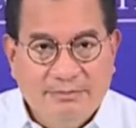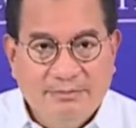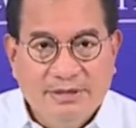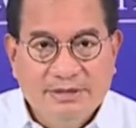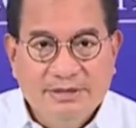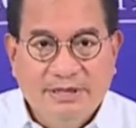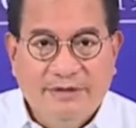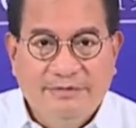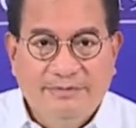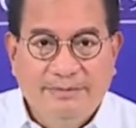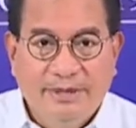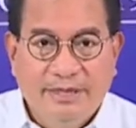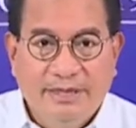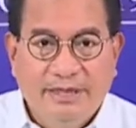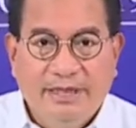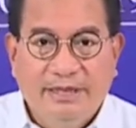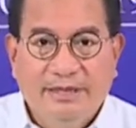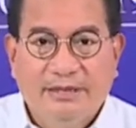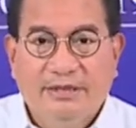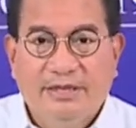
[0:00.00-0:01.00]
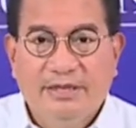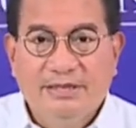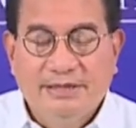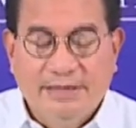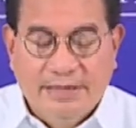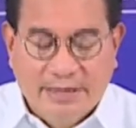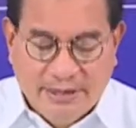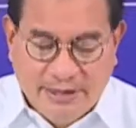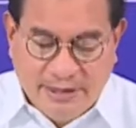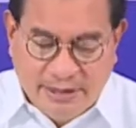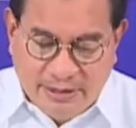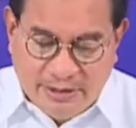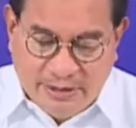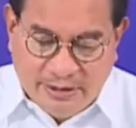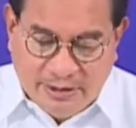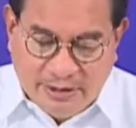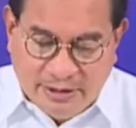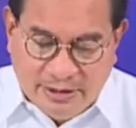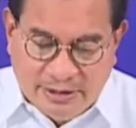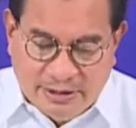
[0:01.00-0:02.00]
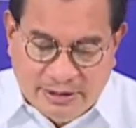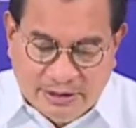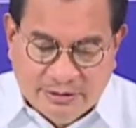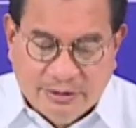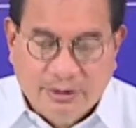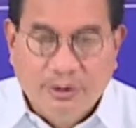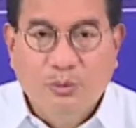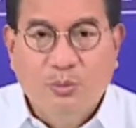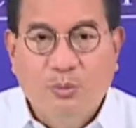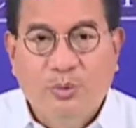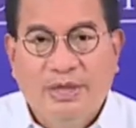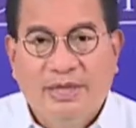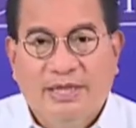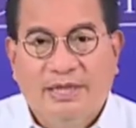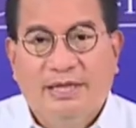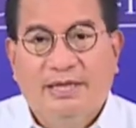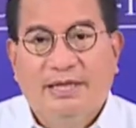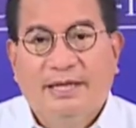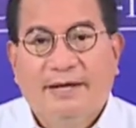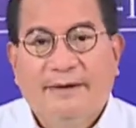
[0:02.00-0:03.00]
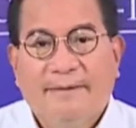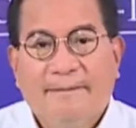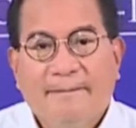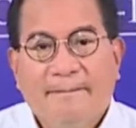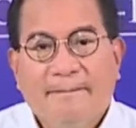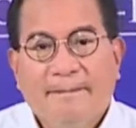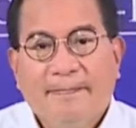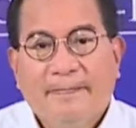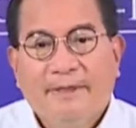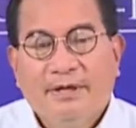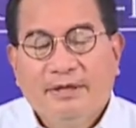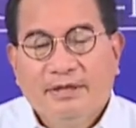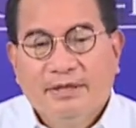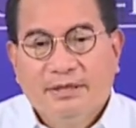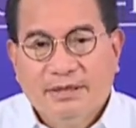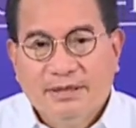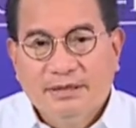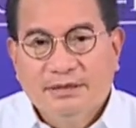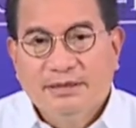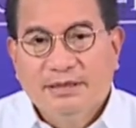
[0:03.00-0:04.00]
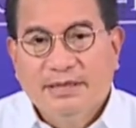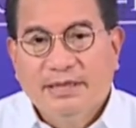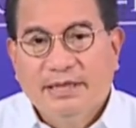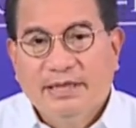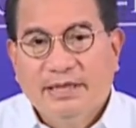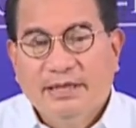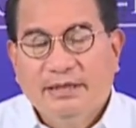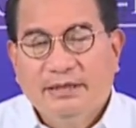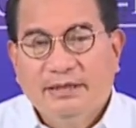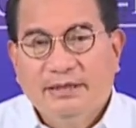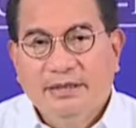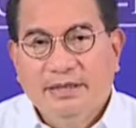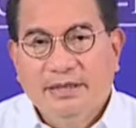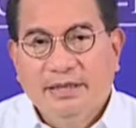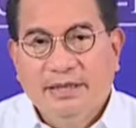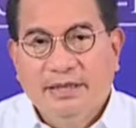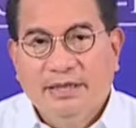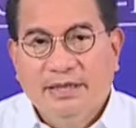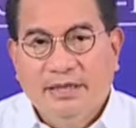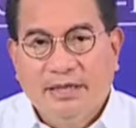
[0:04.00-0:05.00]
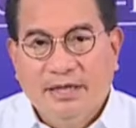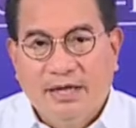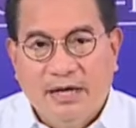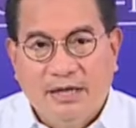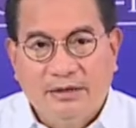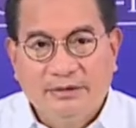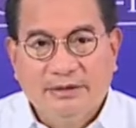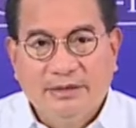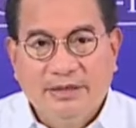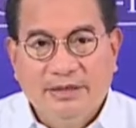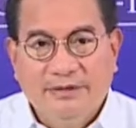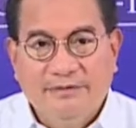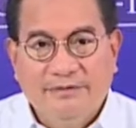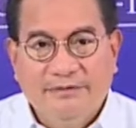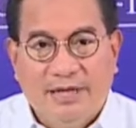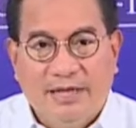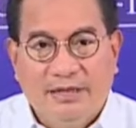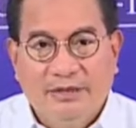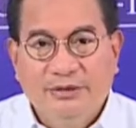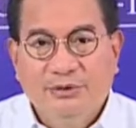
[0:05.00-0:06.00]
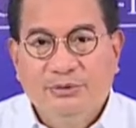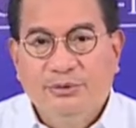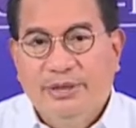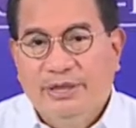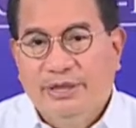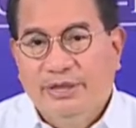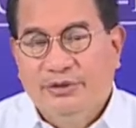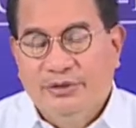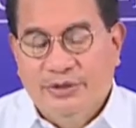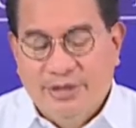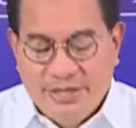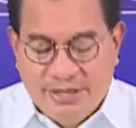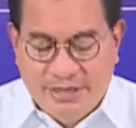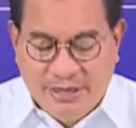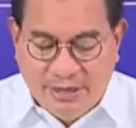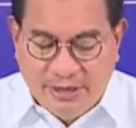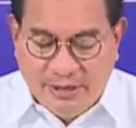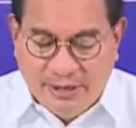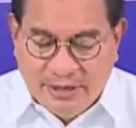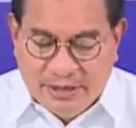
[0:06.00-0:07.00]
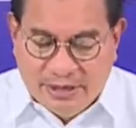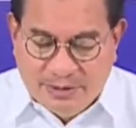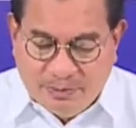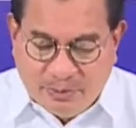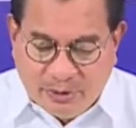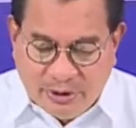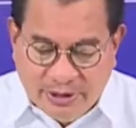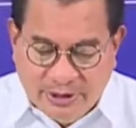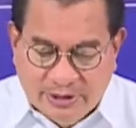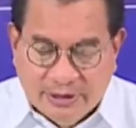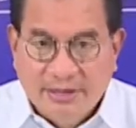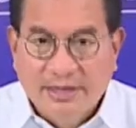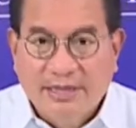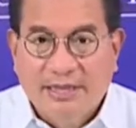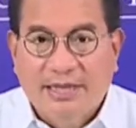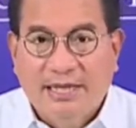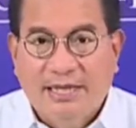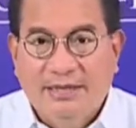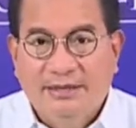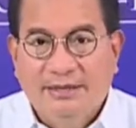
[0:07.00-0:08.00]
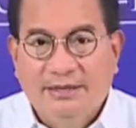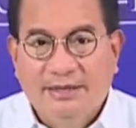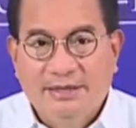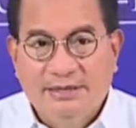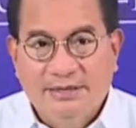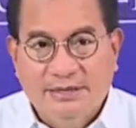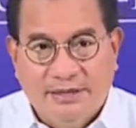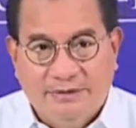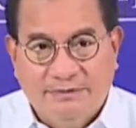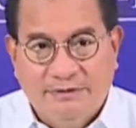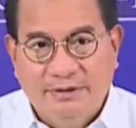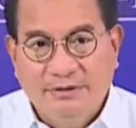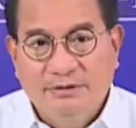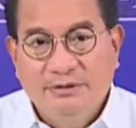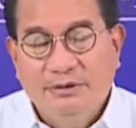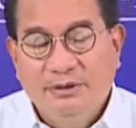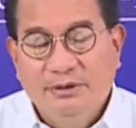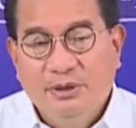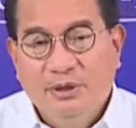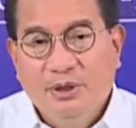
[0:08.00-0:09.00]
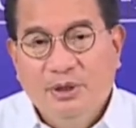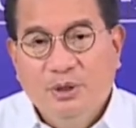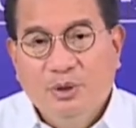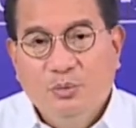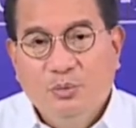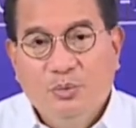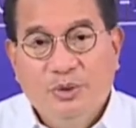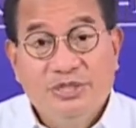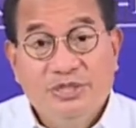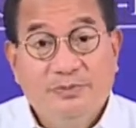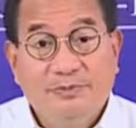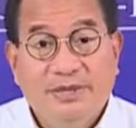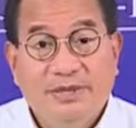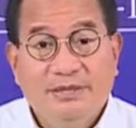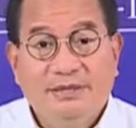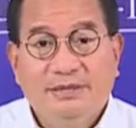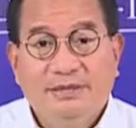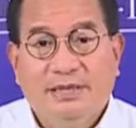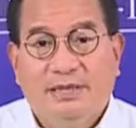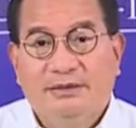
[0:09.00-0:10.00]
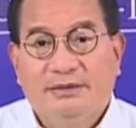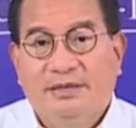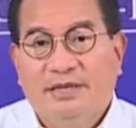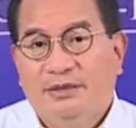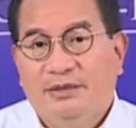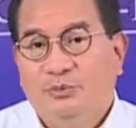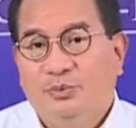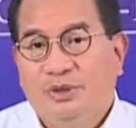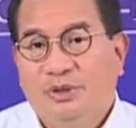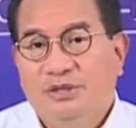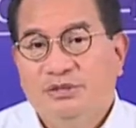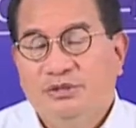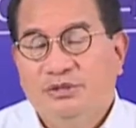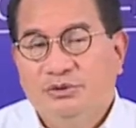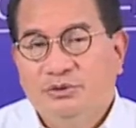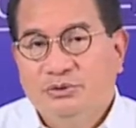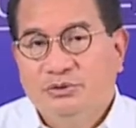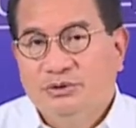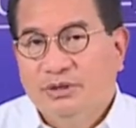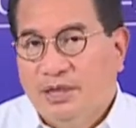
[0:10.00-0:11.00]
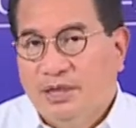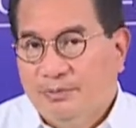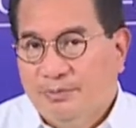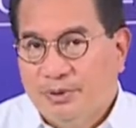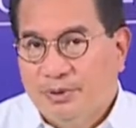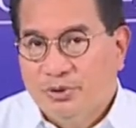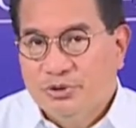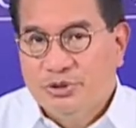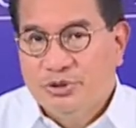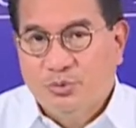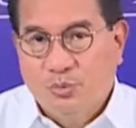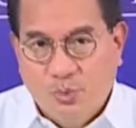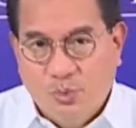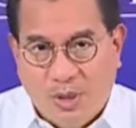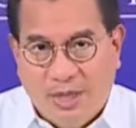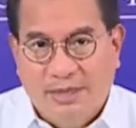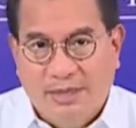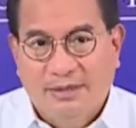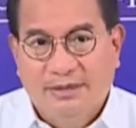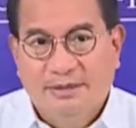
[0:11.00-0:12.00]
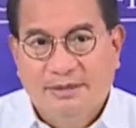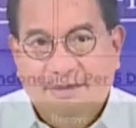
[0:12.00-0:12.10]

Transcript: numbers have been increasing in recent week. Currently, the RT value in Indonesia is 0.97, which means that it will soon approach 1.